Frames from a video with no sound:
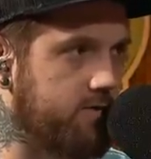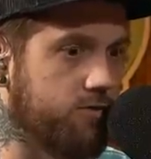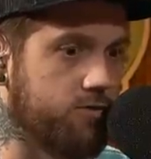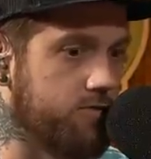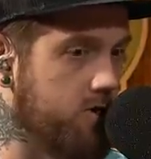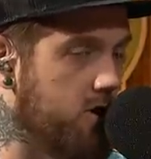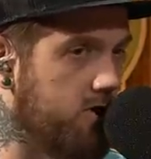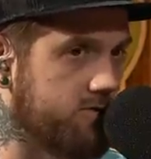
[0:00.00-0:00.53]

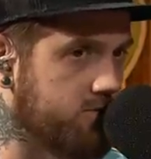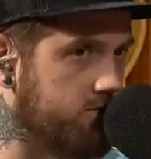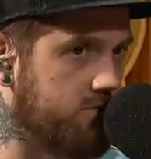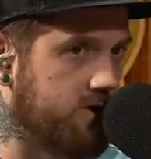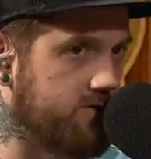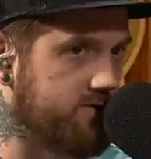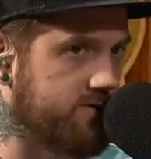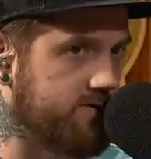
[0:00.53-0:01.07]
Who knows when
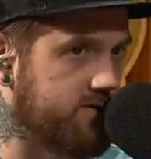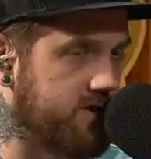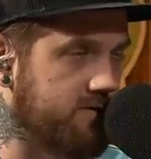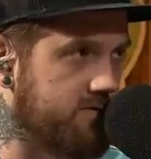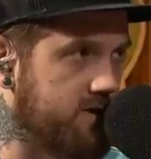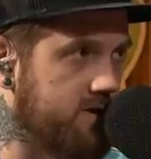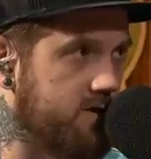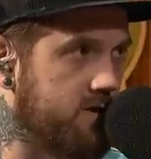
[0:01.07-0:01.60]
Mostert's going to
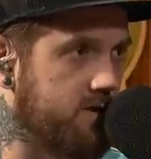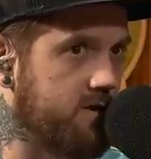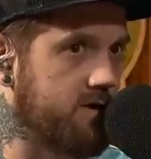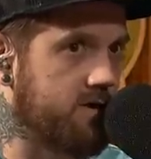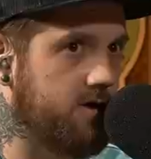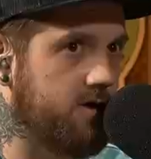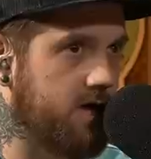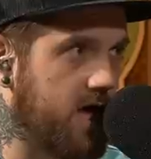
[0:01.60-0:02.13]
be
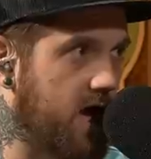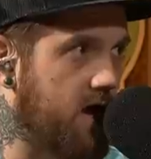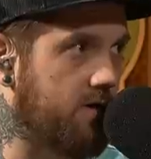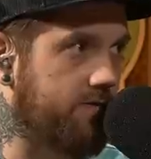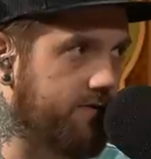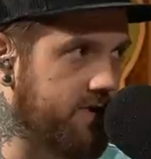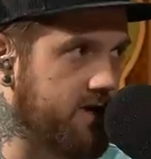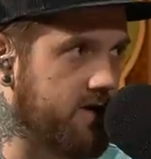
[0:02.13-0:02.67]

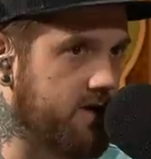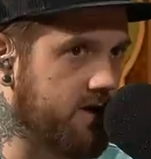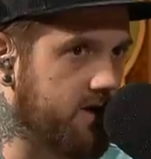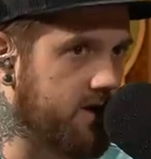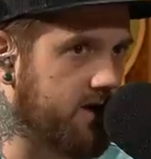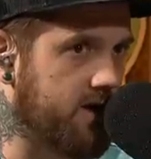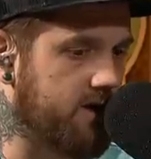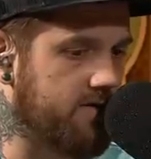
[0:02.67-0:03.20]
healthy
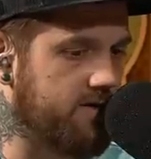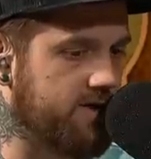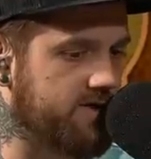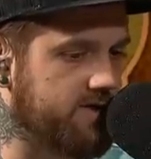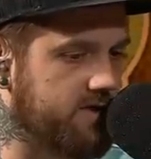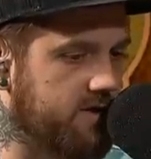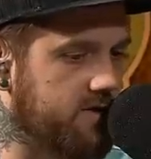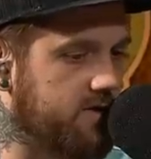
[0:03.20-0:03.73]
again
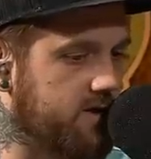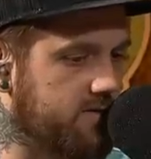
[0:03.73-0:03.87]
this year.